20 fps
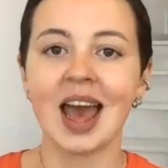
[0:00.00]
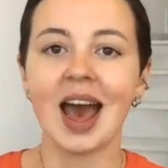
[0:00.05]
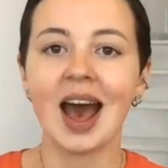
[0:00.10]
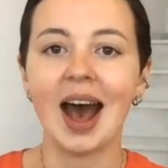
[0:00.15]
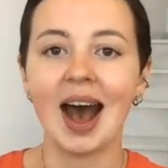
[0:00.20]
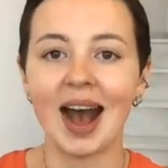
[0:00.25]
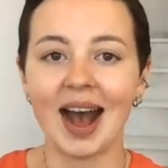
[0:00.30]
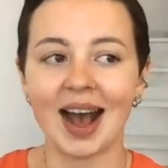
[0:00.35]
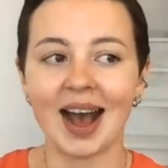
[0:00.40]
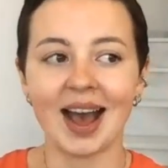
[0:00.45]

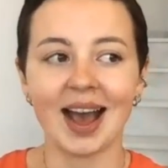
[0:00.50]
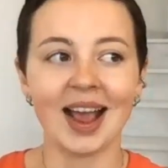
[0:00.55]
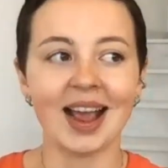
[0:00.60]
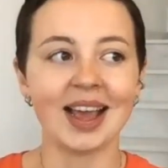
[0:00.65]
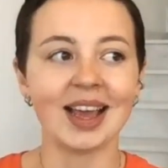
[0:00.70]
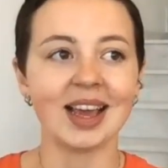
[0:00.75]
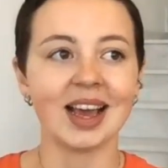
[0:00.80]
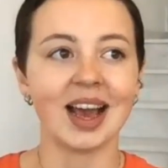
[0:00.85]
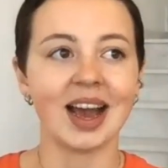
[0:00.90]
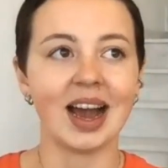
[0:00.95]

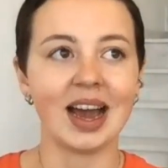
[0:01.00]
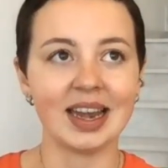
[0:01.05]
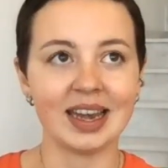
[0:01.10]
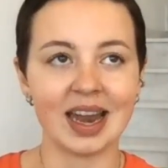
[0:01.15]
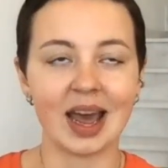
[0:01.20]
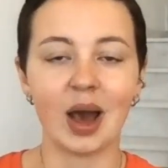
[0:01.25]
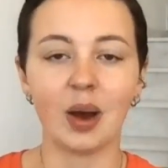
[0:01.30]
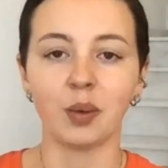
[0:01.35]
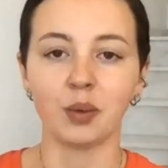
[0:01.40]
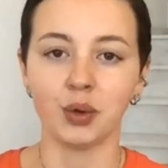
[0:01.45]
I
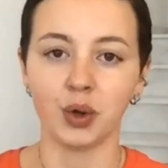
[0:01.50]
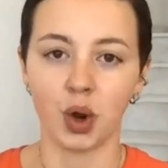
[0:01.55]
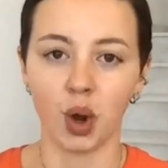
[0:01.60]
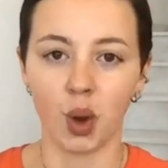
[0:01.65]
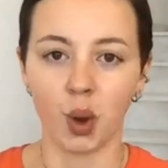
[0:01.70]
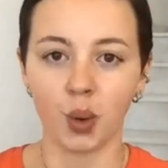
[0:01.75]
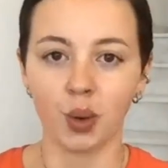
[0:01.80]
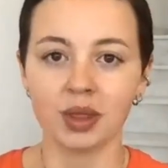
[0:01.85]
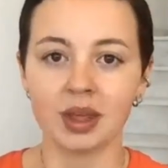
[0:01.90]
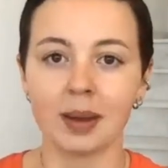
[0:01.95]
now
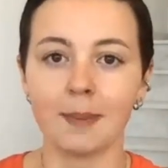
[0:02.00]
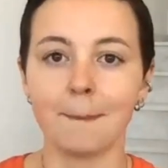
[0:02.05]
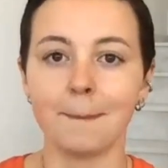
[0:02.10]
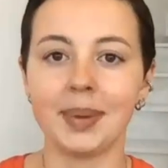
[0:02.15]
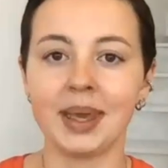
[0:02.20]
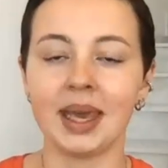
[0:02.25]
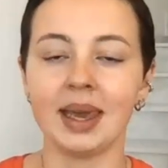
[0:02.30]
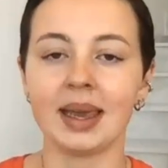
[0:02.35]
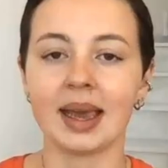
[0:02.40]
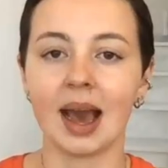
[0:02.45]
know that
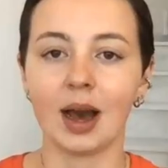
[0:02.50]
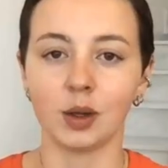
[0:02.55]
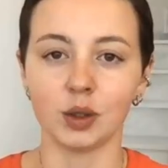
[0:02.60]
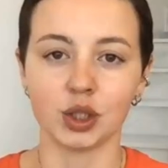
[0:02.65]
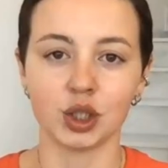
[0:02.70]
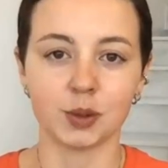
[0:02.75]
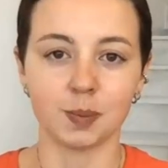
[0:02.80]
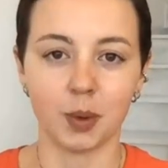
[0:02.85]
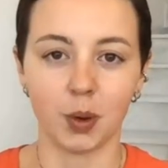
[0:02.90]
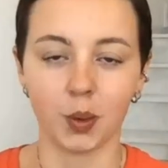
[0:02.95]
being
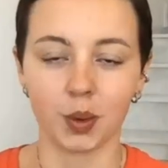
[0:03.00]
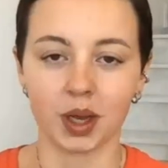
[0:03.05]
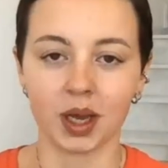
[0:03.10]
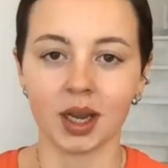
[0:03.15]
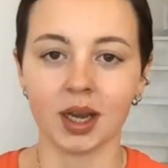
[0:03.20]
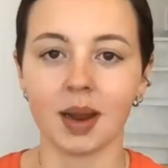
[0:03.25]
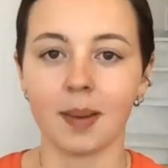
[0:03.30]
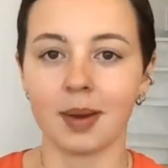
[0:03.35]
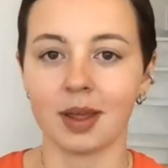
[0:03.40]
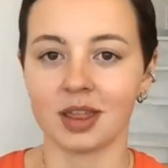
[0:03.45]

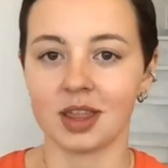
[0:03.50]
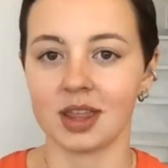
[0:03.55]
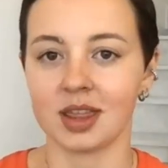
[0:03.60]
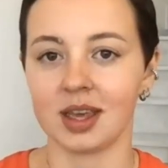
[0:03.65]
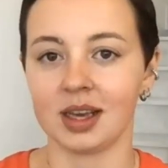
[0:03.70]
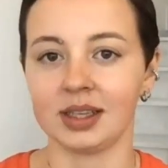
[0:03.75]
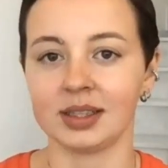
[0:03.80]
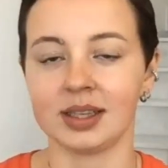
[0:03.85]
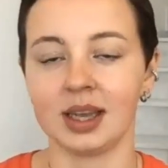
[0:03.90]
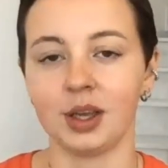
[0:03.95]
outspoken about the
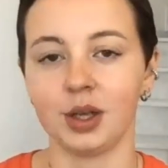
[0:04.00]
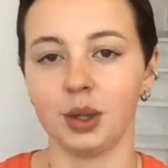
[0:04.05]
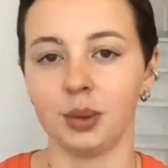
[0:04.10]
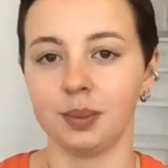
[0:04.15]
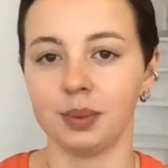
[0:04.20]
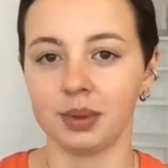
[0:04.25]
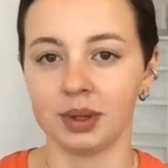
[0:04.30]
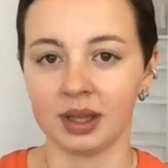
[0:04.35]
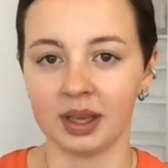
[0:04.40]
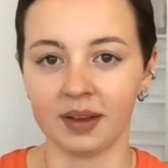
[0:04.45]
things that you
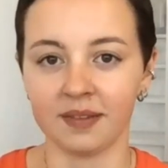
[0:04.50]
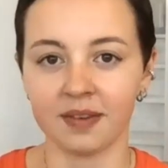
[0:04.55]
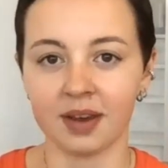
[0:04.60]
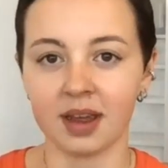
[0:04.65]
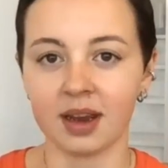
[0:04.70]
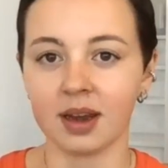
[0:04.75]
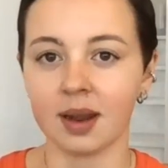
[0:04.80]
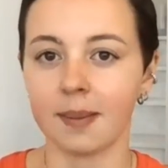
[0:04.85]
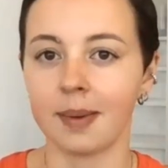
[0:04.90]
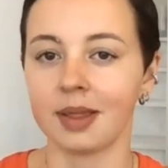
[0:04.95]
believe
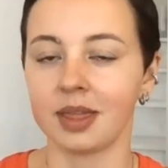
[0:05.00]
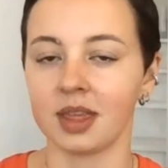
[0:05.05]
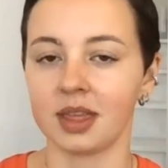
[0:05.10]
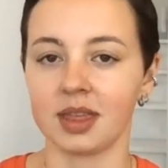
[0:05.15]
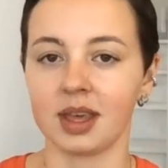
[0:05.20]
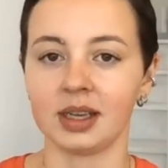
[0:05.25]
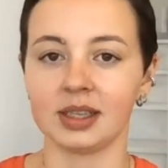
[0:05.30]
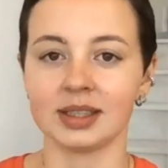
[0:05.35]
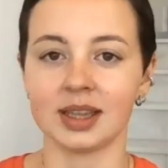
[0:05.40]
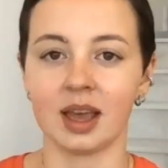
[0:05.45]
in, about the
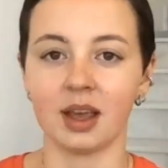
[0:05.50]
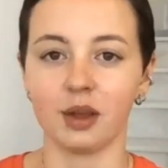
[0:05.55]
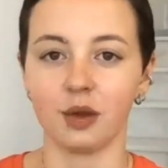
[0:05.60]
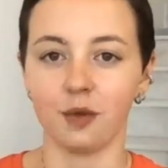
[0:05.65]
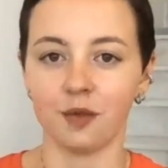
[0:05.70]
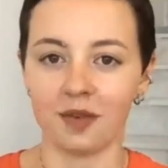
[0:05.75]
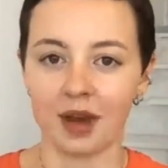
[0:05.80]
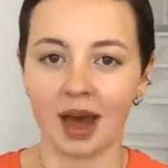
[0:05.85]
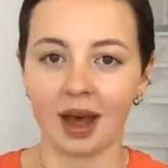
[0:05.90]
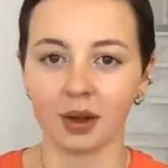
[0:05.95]
things that you
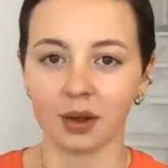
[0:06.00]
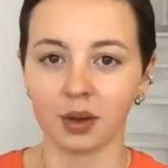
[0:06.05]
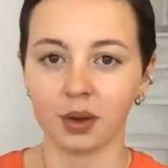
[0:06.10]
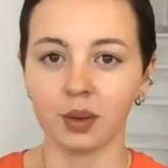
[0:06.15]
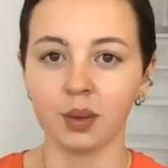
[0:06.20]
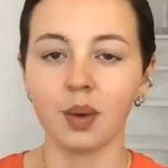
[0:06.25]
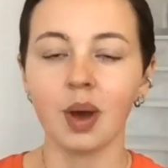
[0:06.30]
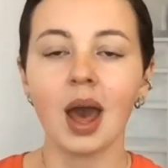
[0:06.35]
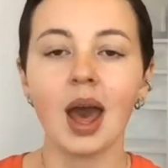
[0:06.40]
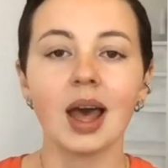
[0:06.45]

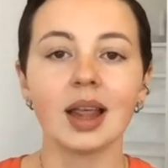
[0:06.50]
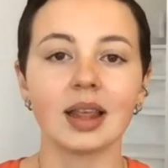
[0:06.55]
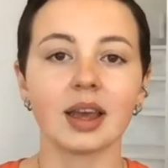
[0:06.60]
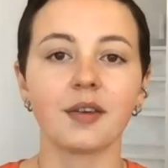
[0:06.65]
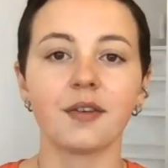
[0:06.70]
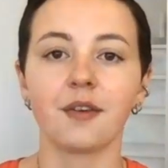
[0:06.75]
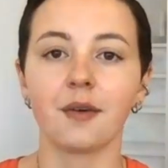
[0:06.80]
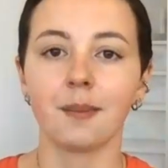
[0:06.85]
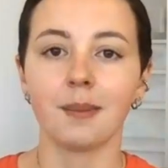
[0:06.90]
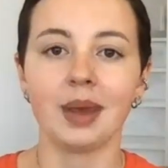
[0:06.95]
value, like
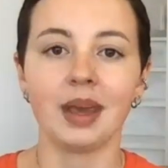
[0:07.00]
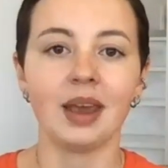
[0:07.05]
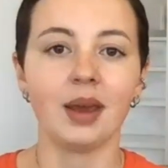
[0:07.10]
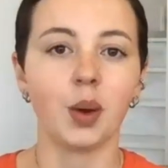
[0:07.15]
for me,